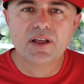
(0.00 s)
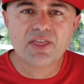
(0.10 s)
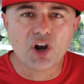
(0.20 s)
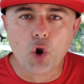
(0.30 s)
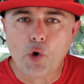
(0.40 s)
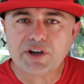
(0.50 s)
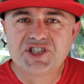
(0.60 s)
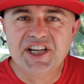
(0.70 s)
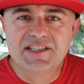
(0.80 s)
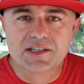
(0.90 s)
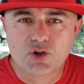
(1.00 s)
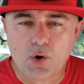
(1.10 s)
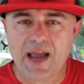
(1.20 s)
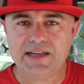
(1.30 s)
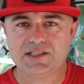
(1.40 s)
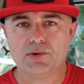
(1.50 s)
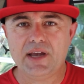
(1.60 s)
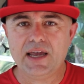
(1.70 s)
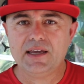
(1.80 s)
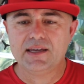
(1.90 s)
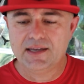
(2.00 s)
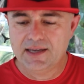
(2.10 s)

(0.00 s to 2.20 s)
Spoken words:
the Lord Jesus Christ, okay?